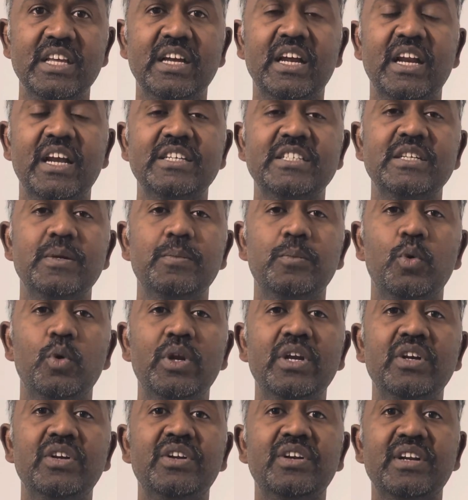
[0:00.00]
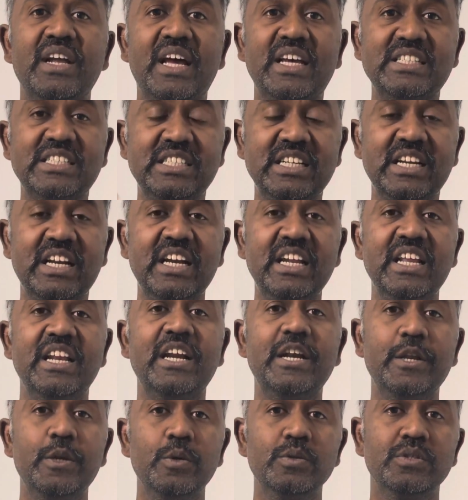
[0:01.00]
connection pooling drastically
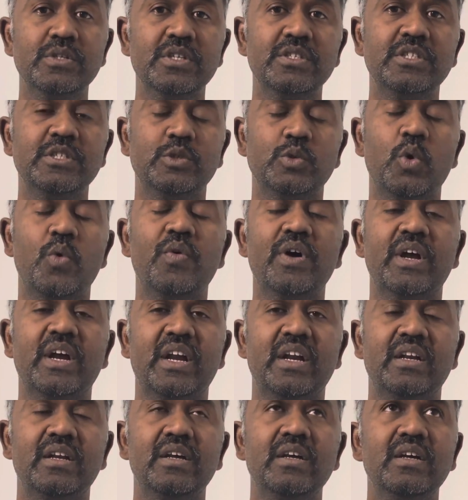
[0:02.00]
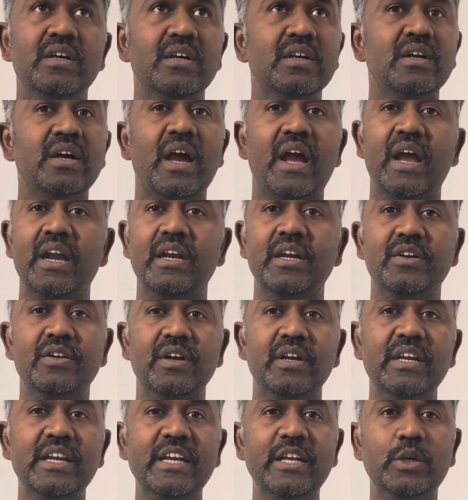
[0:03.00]
reduces this overhead, and it will
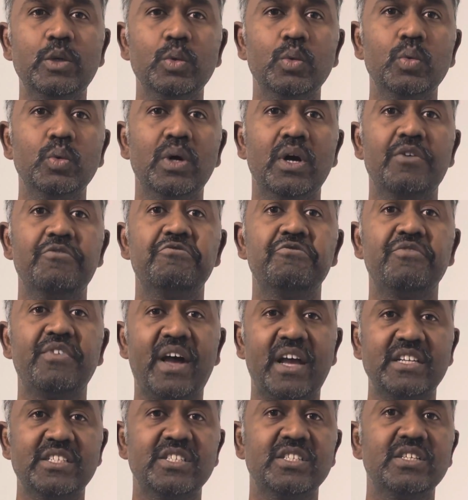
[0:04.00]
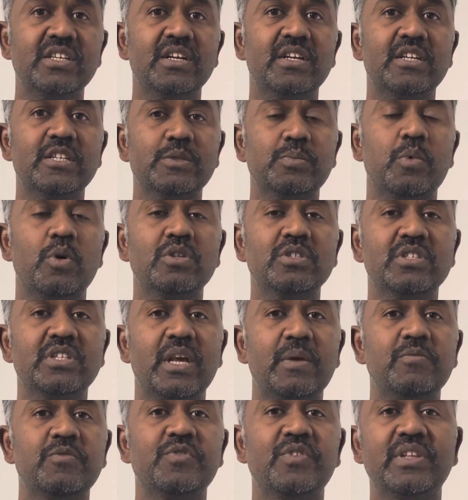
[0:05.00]
lead to faster response
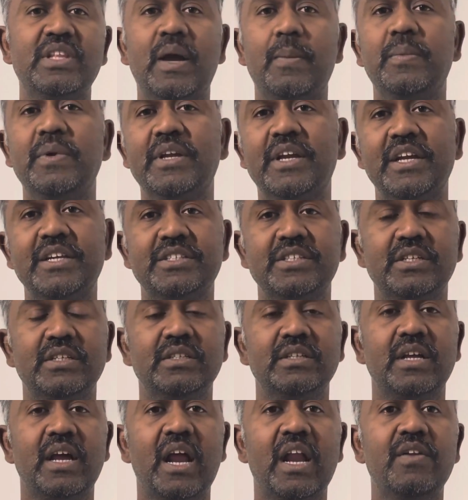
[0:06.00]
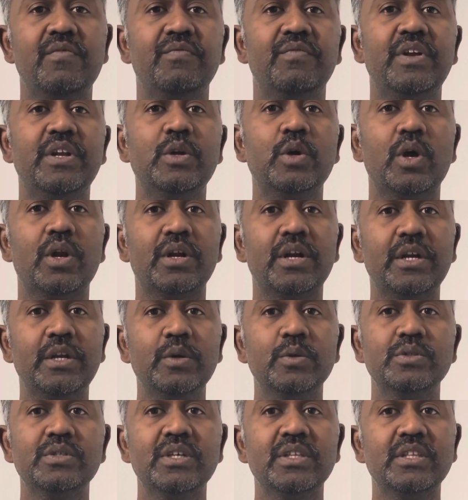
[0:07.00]
times for the application. And when you are
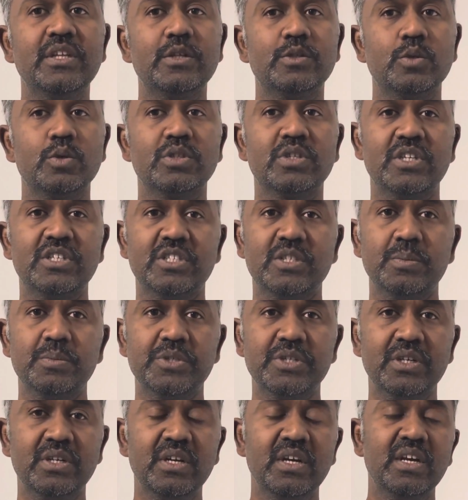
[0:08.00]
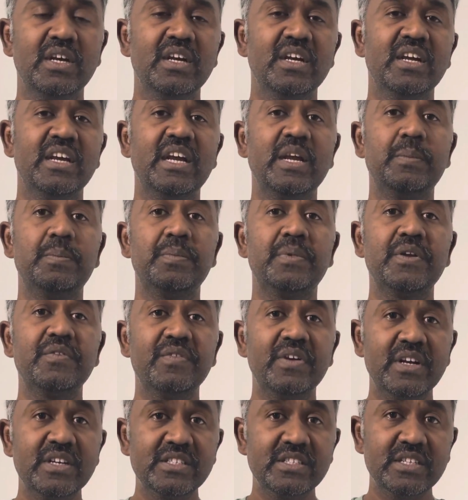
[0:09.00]
reducing the resource consumption, it
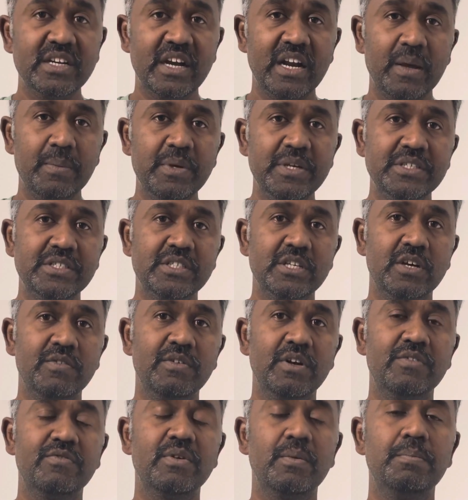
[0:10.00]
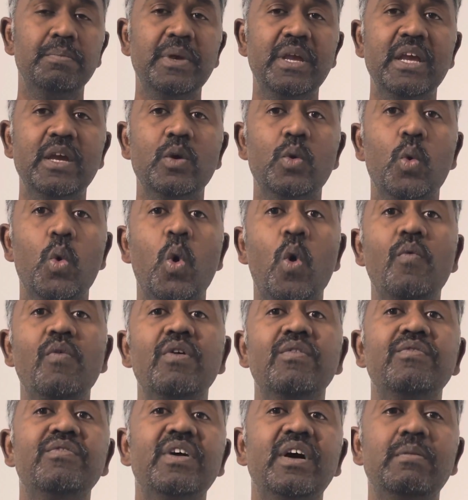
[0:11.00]
prevents the database server from being
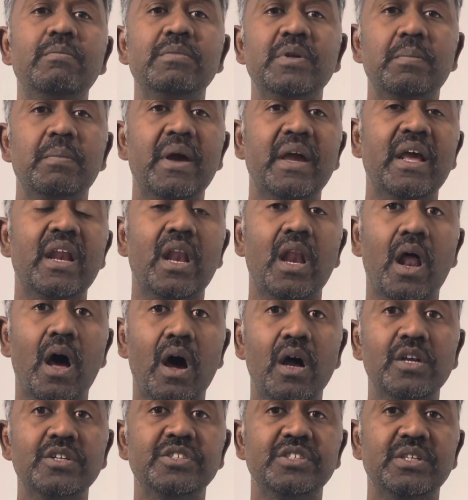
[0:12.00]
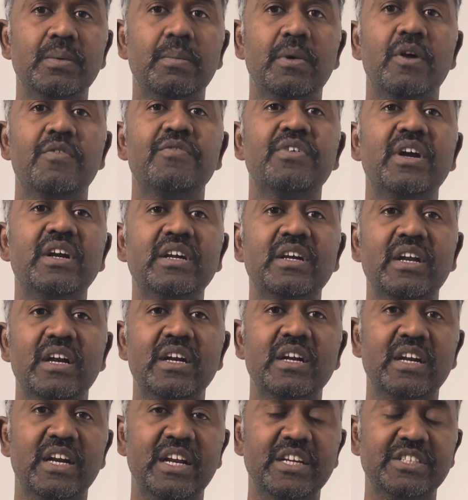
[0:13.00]
overwhelmed by a large number of
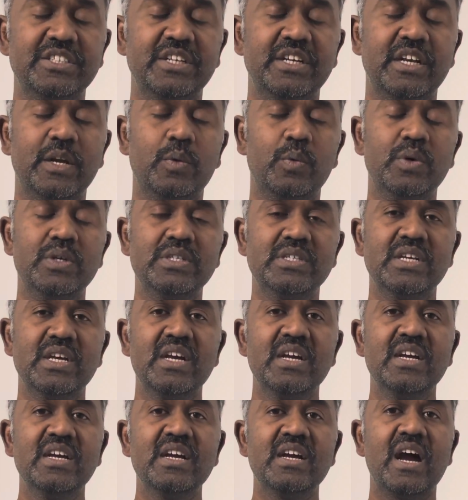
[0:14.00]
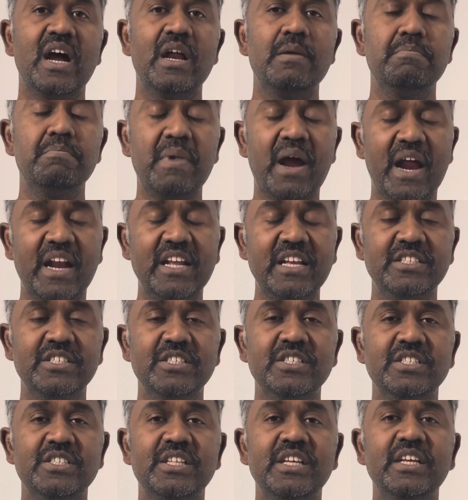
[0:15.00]
concurrent connection requests and
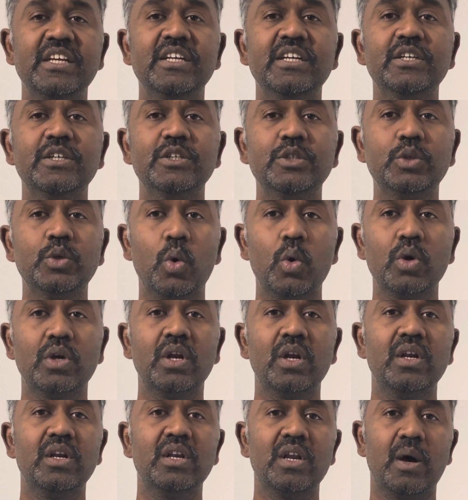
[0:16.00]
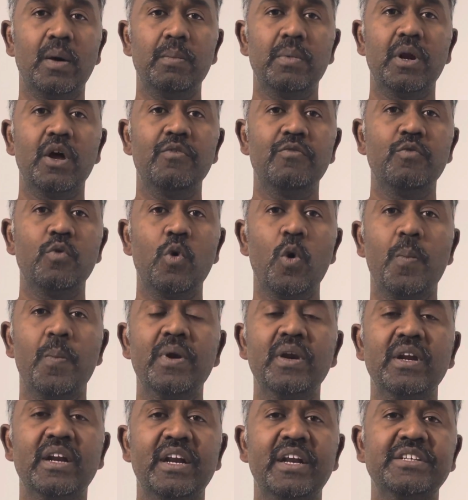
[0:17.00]
manages the total number of
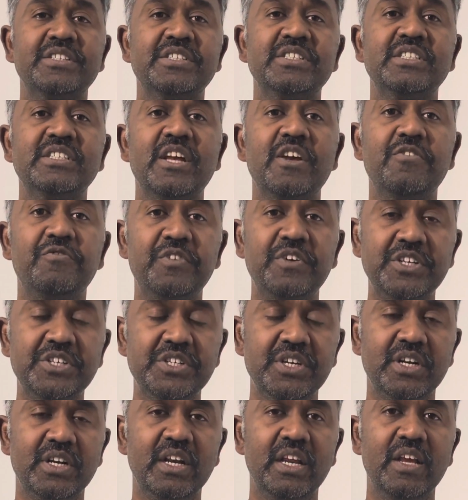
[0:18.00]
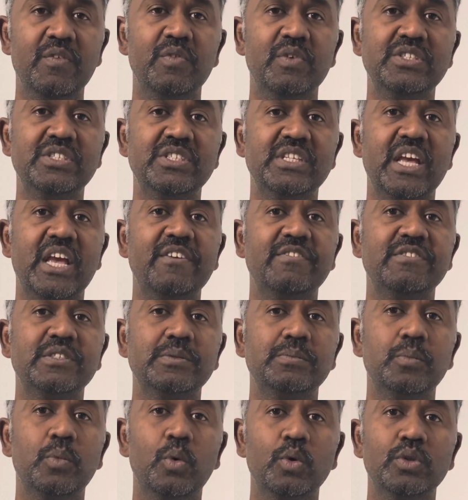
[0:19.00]
open connections efficiently, which saves
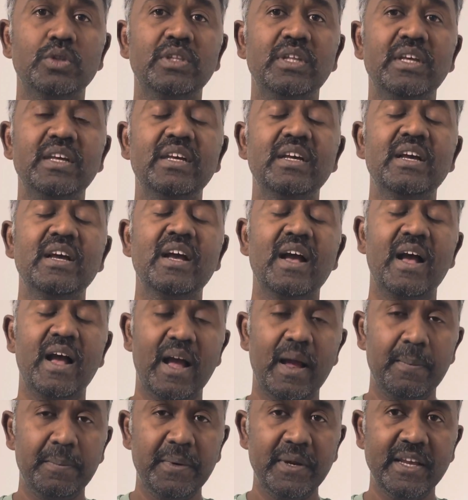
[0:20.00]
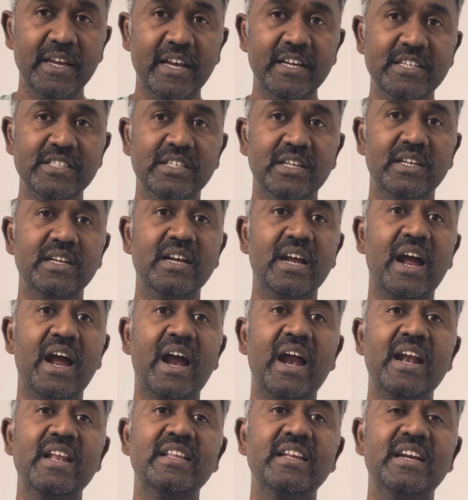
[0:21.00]
both the application
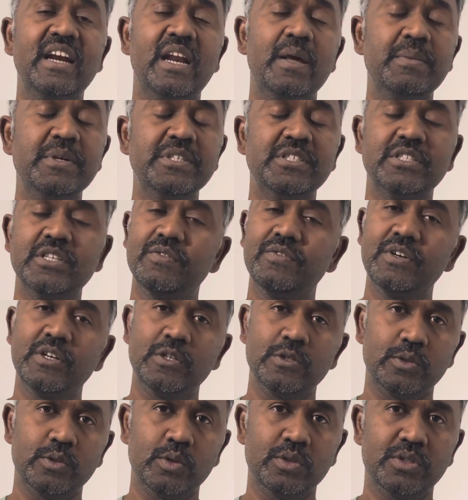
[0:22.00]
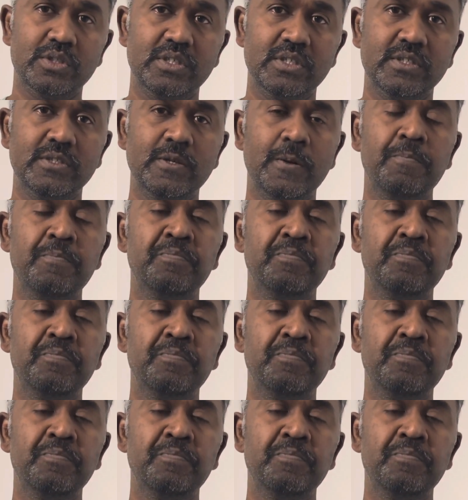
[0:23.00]
and the database server resources.